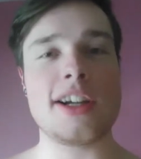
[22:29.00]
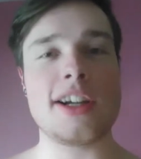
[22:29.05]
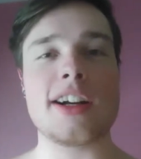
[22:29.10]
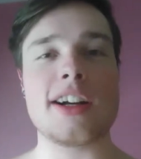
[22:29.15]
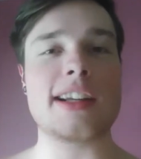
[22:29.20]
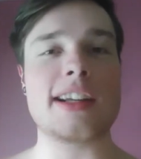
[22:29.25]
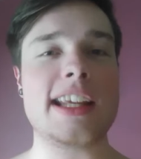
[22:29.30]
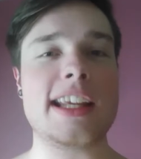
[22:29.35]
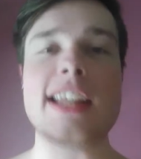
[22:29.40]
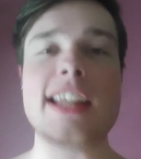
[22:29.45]
are
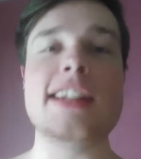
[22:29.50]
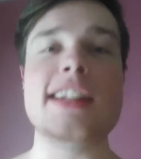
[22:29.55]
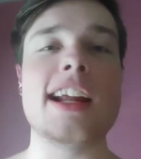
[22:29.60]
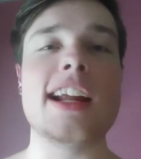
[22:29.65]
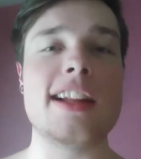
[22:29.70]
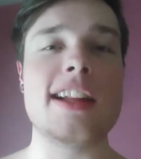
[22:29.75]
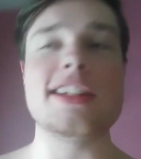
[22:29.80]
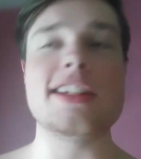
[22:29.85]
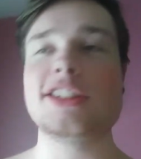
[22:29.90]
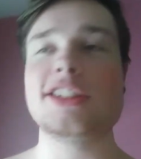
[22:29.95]
going to get none
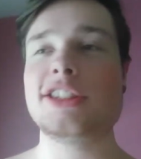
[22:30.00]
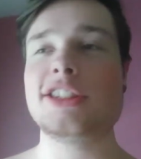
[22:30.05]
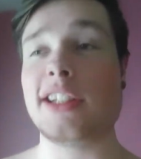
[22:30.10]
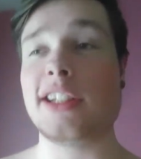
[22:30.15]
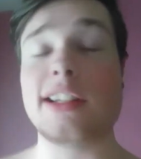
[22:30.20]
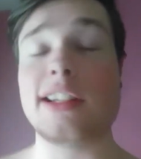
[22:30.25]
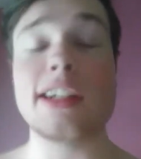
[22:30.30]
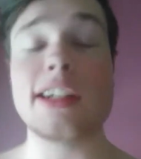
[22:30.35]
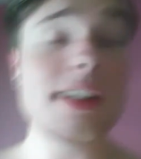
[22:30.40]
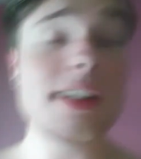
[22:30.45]
of this shit.
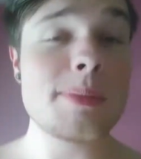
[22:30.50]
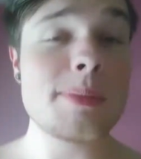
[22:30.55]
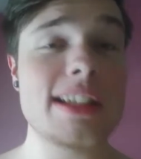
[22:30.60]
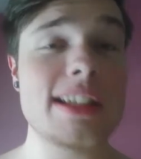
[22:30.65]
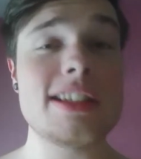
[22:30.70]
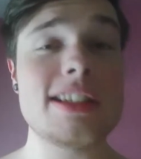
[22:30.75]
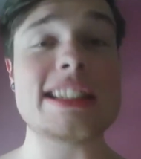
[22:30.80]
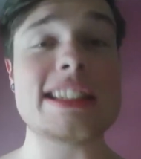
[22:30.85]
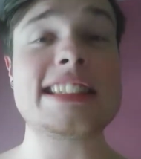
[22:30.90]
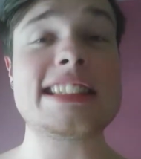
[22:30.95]
They're going to be a
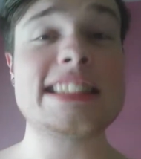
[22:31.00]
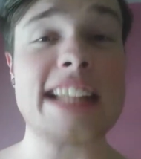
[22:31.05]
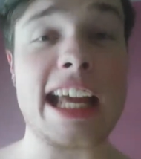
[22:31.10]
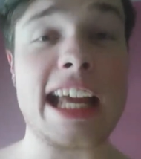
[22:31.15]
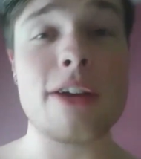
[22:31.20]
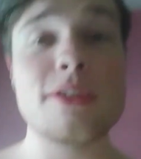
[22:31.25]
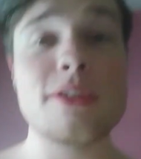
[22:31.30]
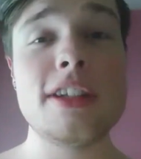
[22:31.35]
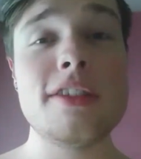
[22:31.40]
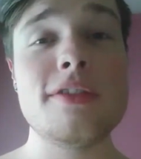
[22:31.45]
little
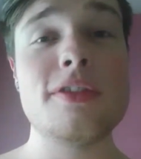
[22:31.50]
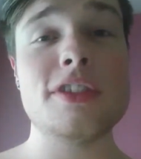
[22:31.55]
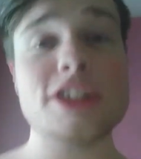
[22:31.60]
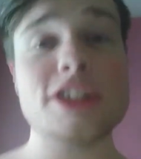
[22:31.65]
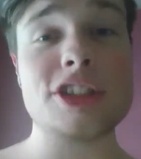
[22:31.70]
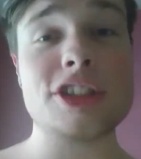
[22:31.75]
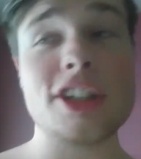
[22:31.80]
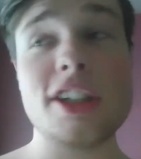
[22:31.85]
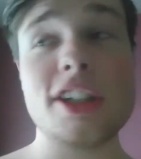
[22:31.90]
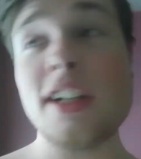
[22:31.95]
astounded for
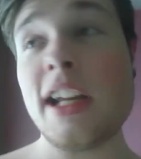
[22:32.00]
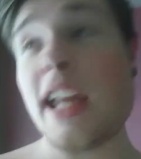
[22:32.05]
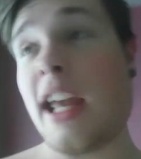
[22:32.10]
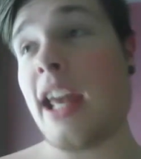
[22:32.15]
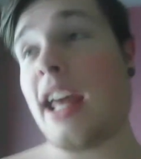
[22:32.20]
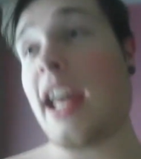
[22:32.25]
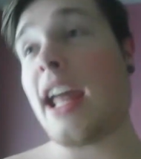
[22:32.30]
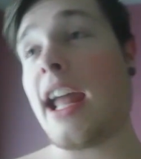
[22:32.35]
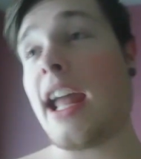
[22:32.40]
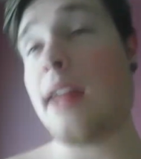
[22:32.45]
sure.
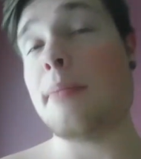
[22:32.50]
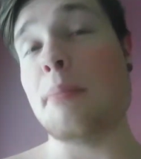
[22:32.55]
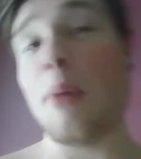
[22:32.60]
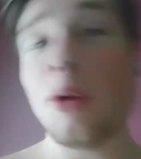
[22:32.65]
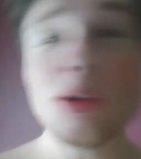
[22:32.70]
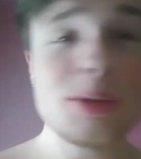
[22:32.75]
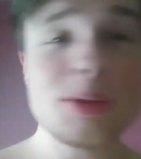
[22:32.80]
And most